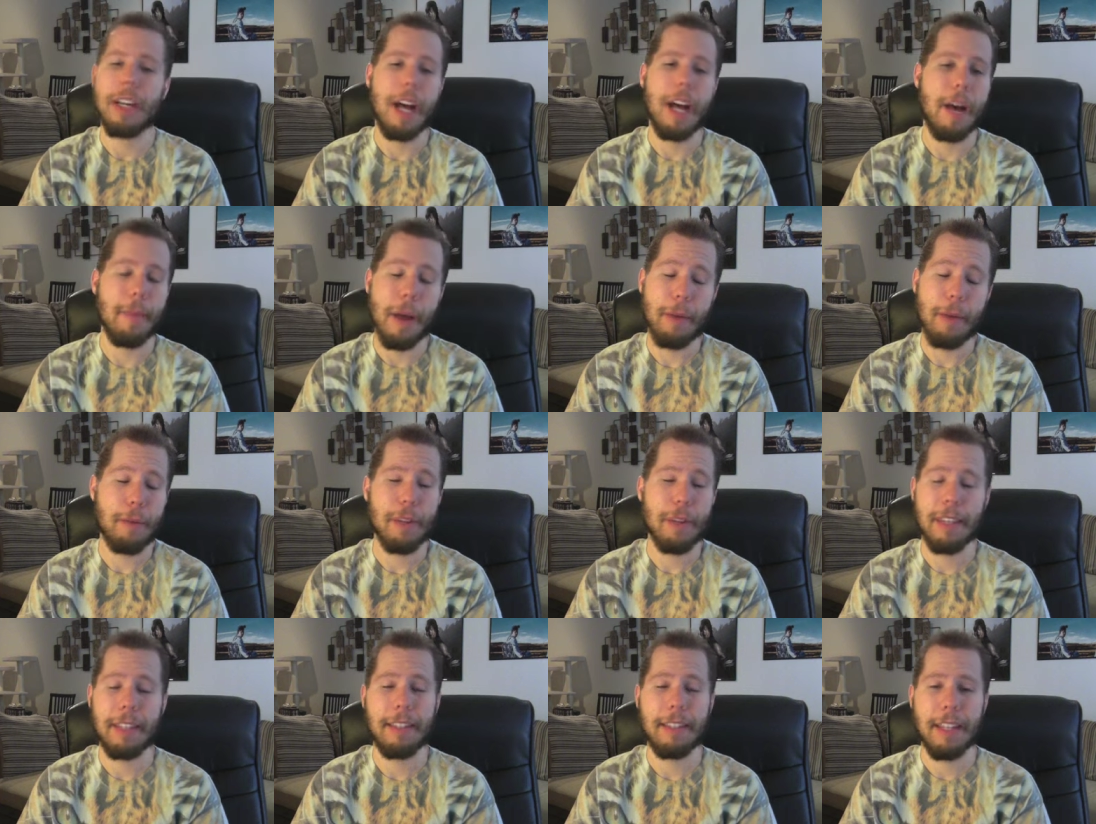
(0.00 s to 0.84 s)
Um, I
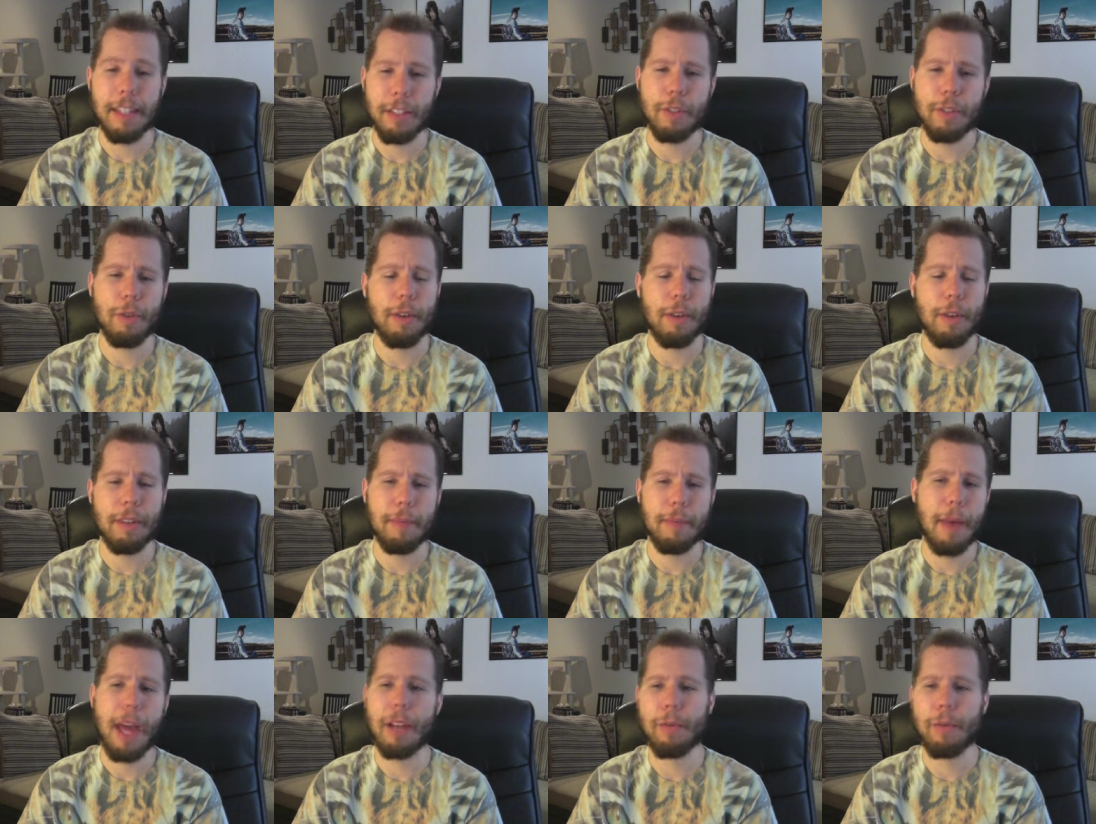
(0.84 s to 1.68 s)
really did enjoy the
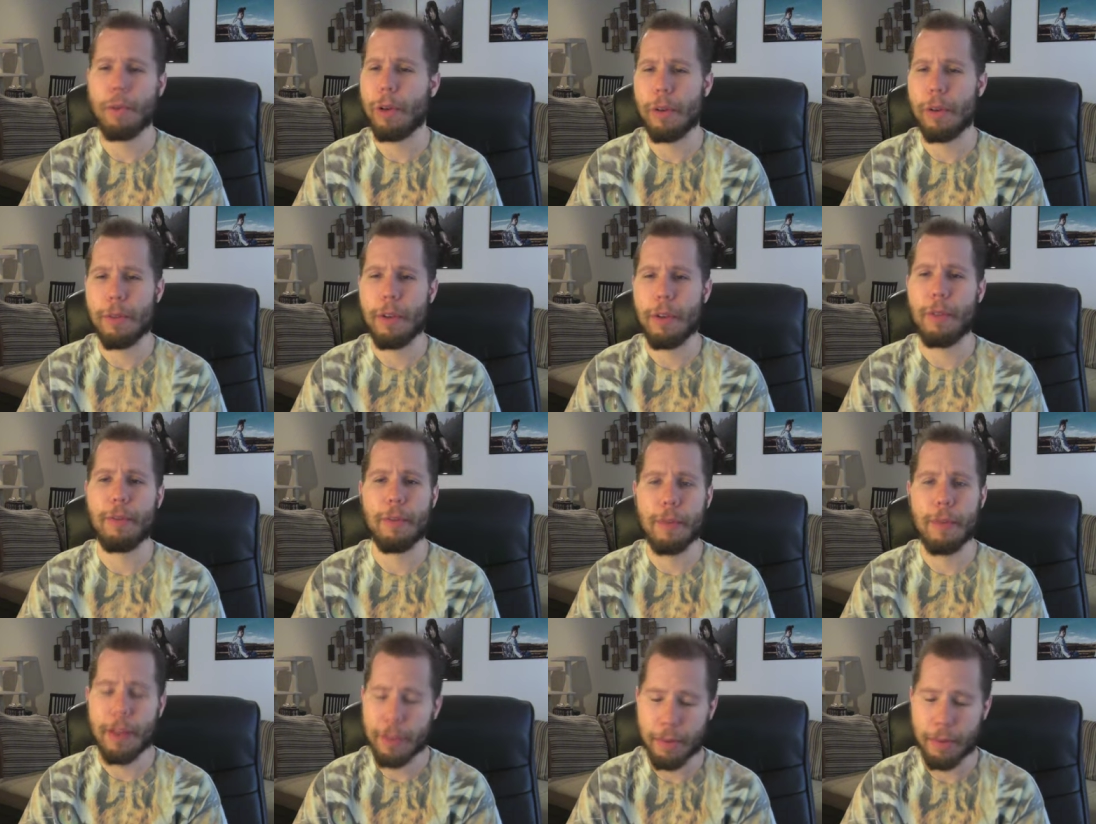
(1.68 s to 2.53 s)
battle royal though
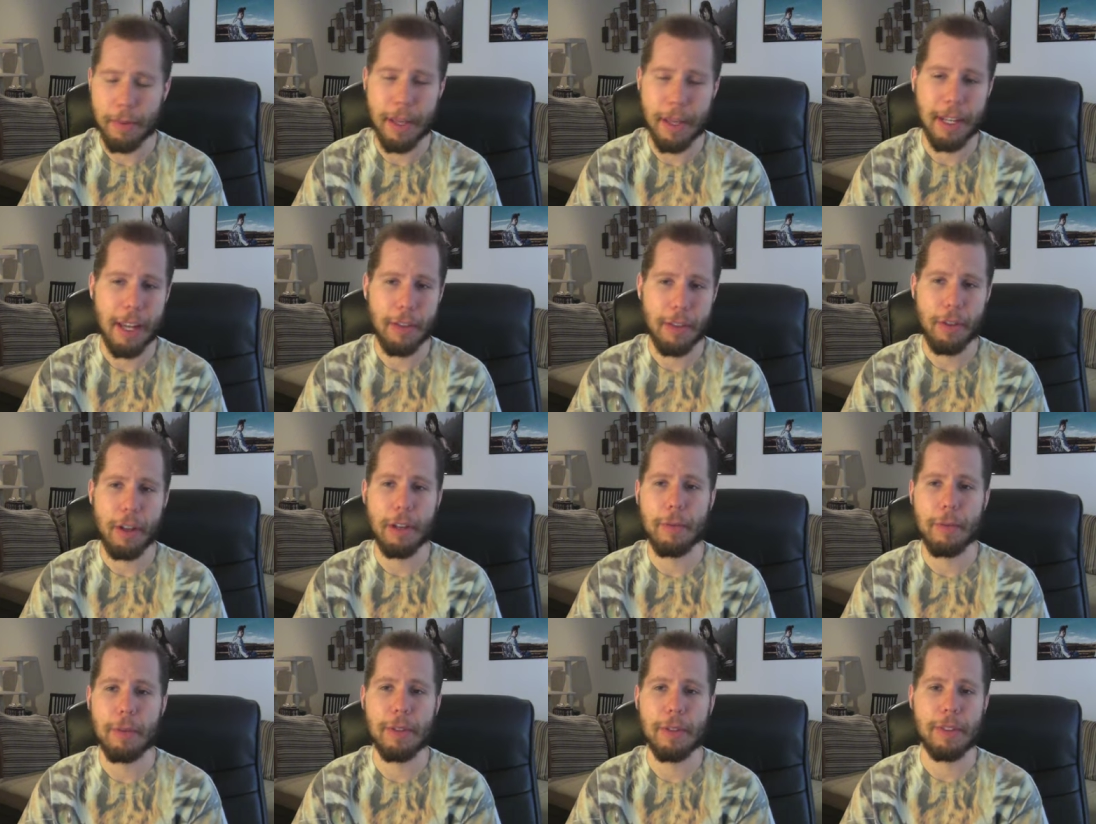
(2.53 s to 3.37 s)
from WrestleMania. I thought
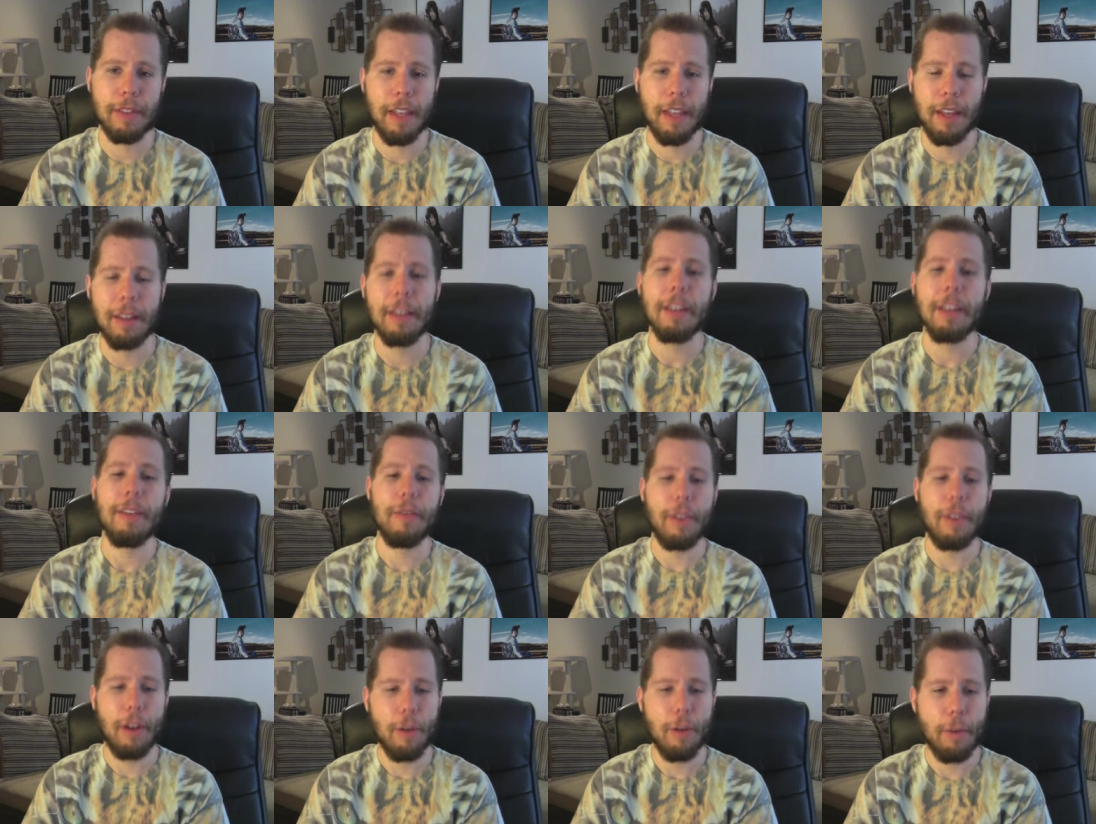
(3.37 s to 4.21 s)
it was uh,
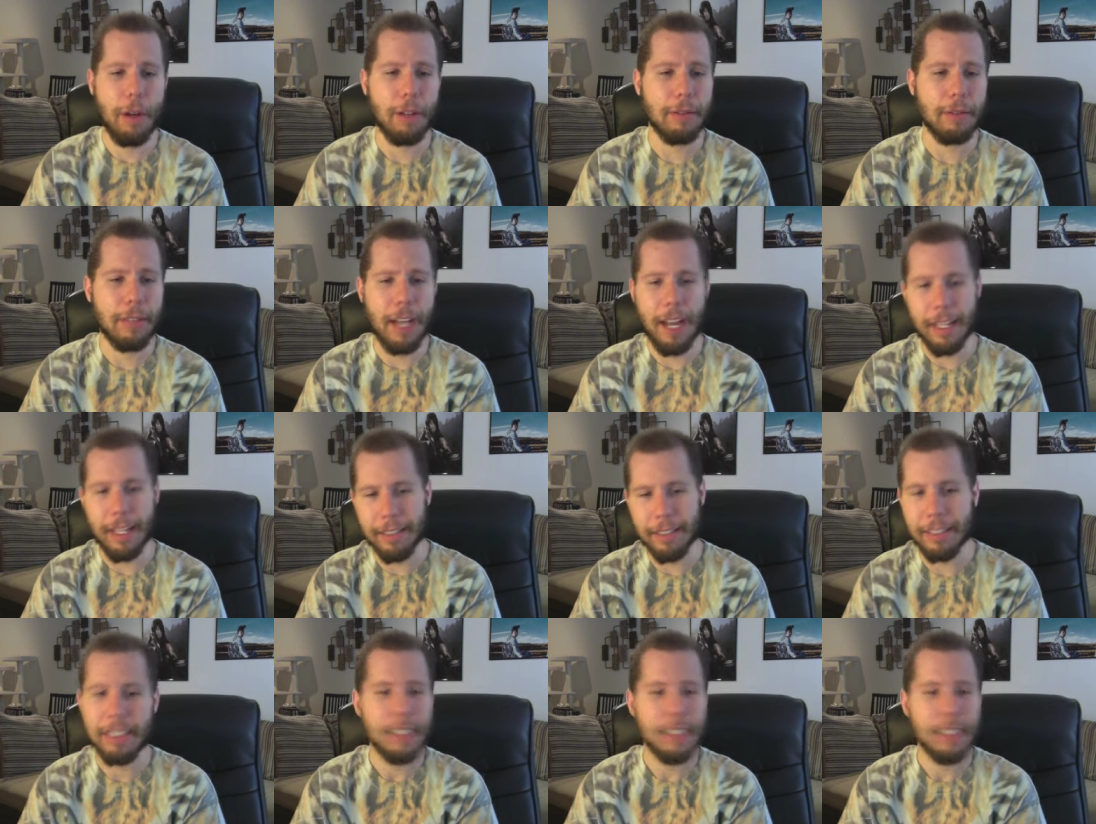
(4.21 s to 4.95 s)
very well done.